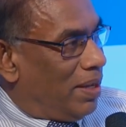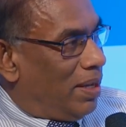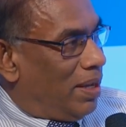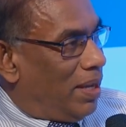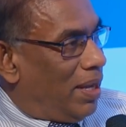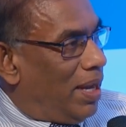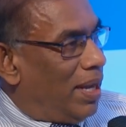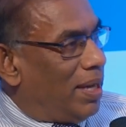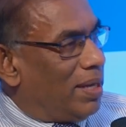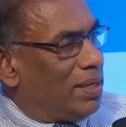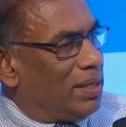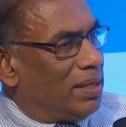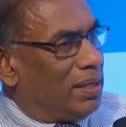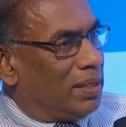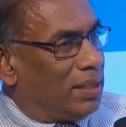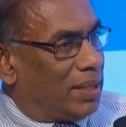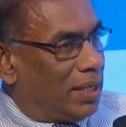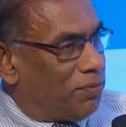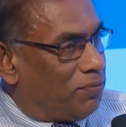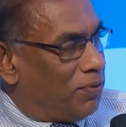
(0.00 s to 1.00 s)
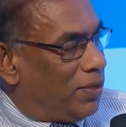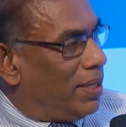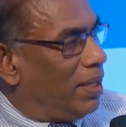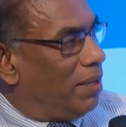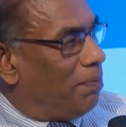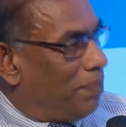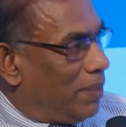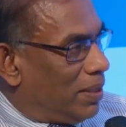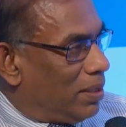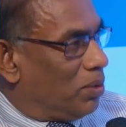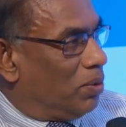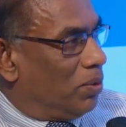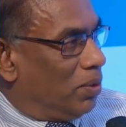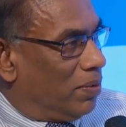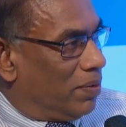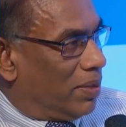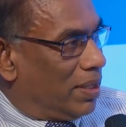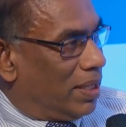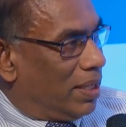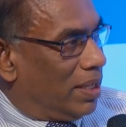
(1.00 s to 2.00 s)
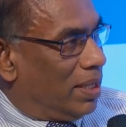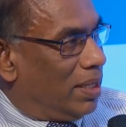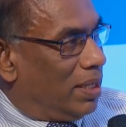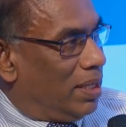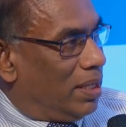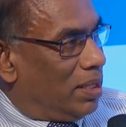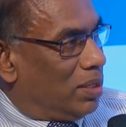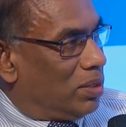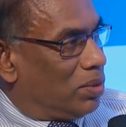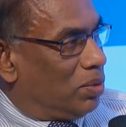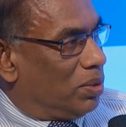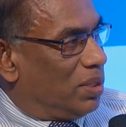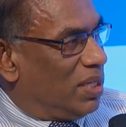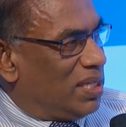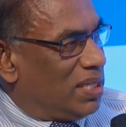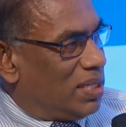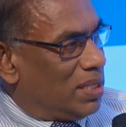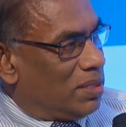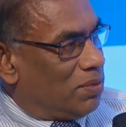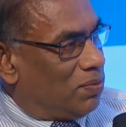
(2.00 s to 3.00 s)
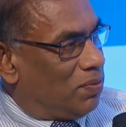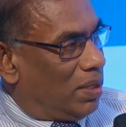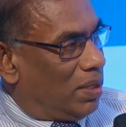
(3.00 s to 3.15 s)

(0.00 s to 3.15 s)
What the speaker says: and get fed up and go away. So this is,